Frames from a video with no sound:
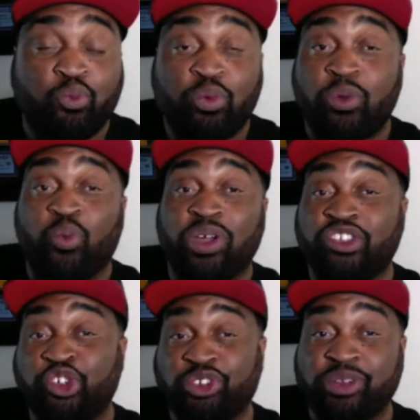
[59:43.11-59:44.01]
what
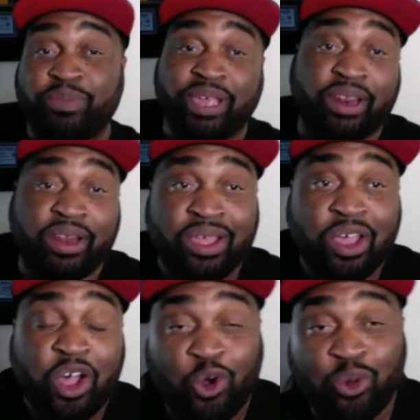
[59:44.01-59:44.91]
once used to be an
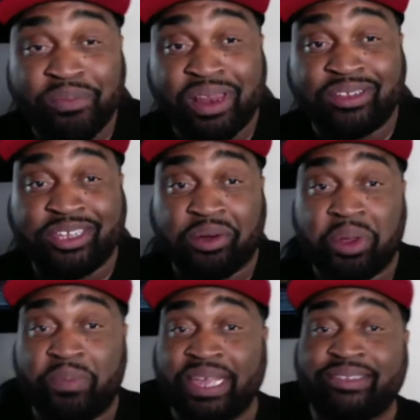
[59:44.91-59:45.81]
old
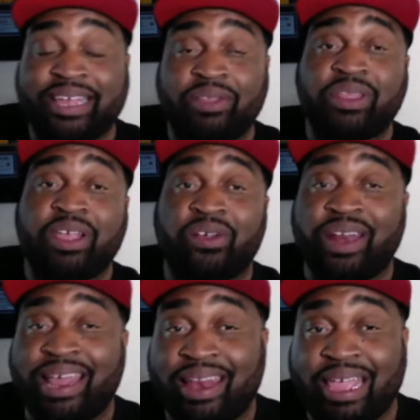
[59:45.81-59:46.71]
military base out there in
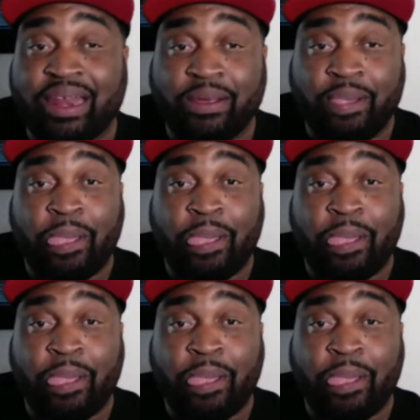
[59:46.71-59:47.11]
Atlanta,